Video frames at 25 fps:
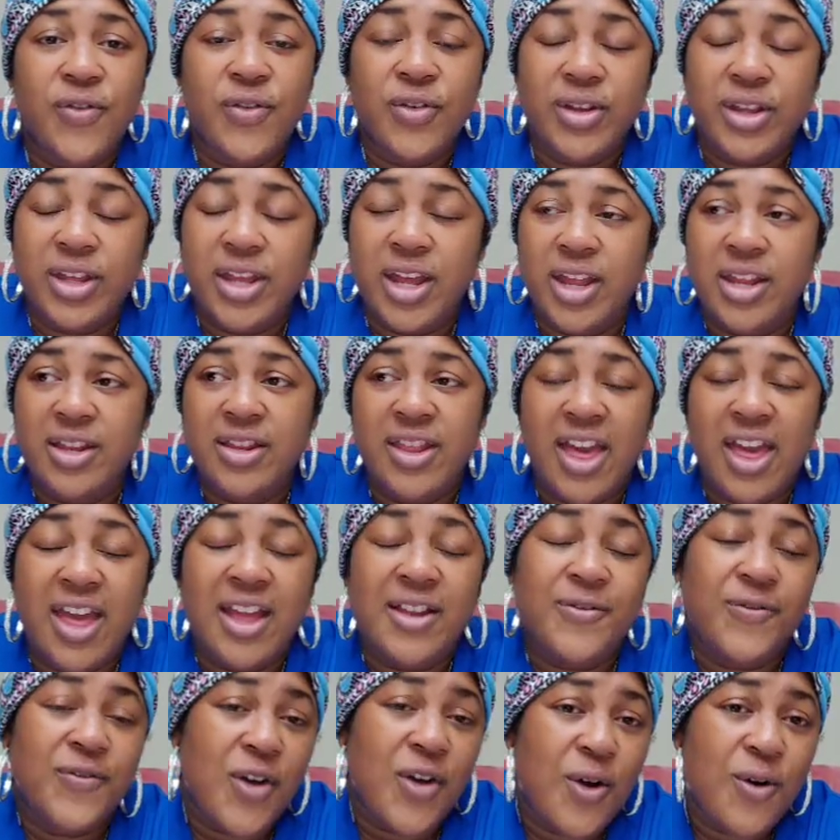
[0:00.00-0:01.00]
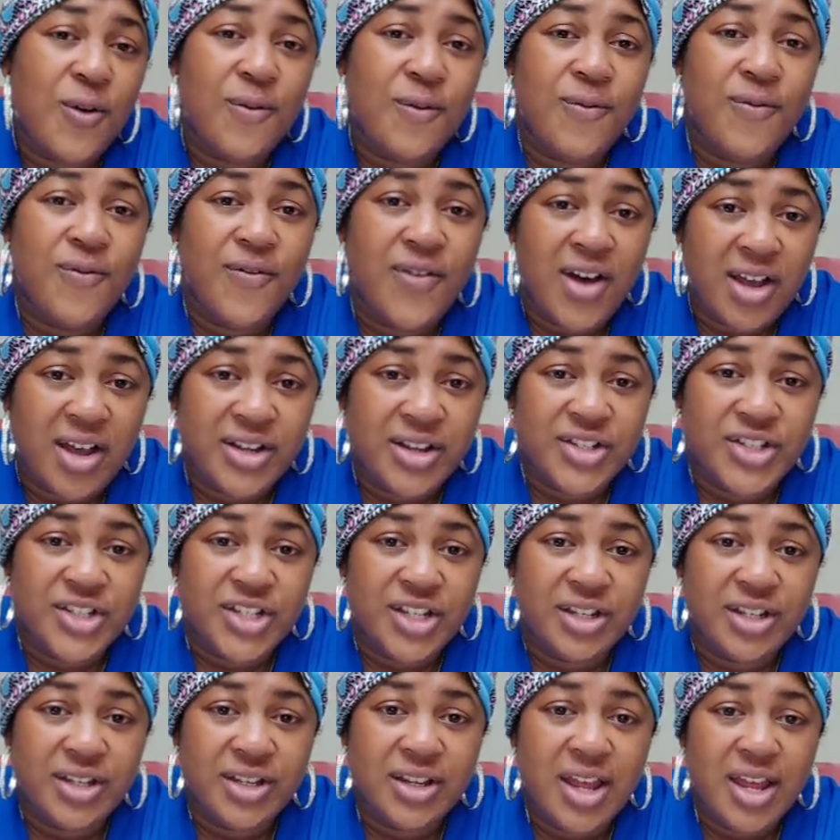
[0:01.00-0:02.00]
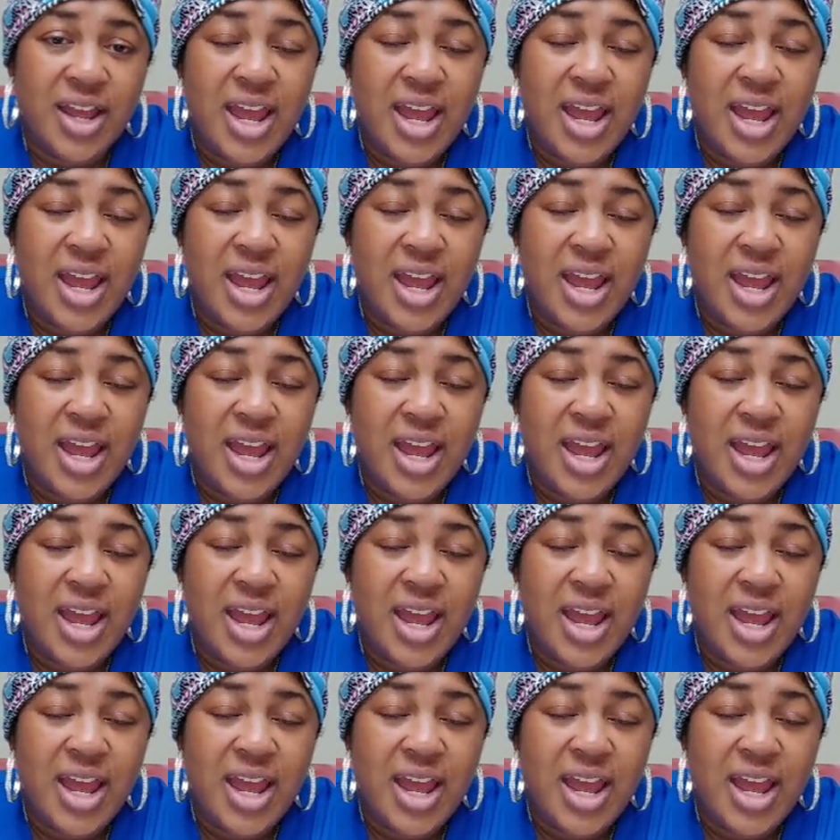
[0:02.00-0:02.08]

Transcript: Can that phone function?